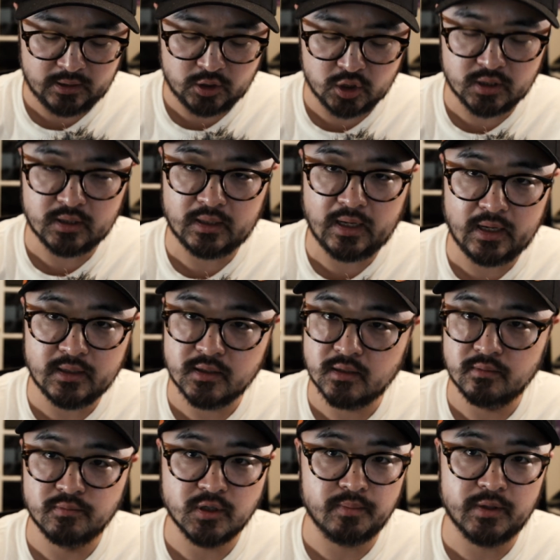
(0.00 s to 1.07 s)
just in case
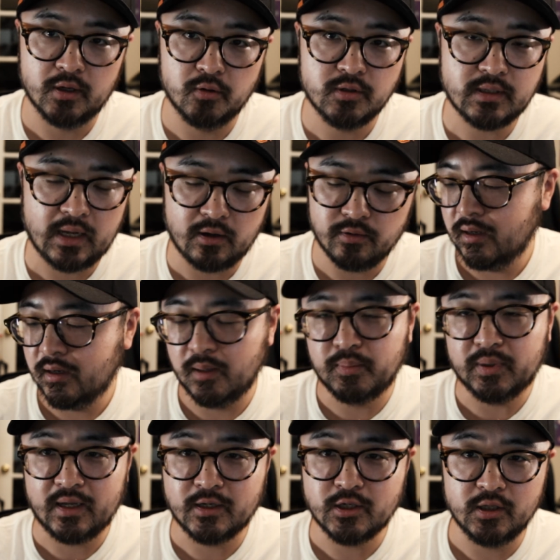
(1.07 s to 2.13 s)
something goes south. Could
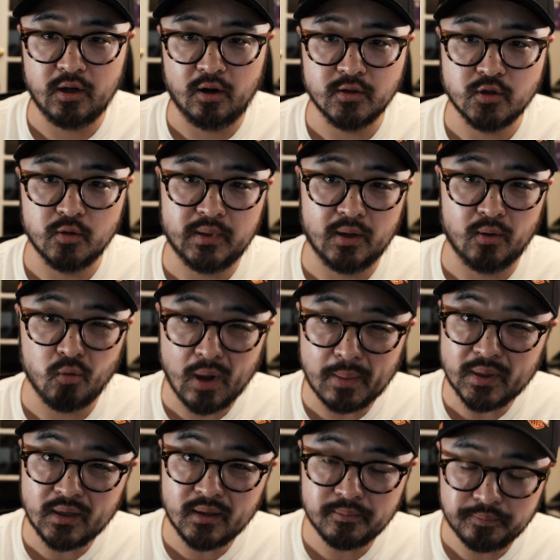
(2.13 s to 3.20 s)
potentially also be a weapon.